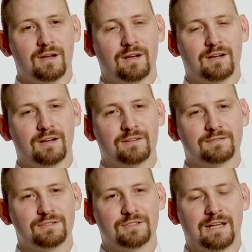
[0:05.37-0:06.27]
Uh,
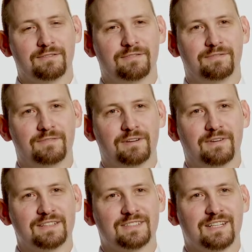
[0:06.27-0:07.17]
just have a
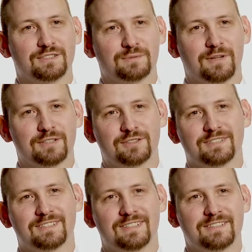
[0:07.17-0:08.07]
fascination with
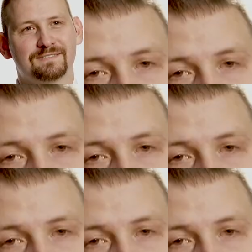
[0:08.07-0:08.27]
electricity.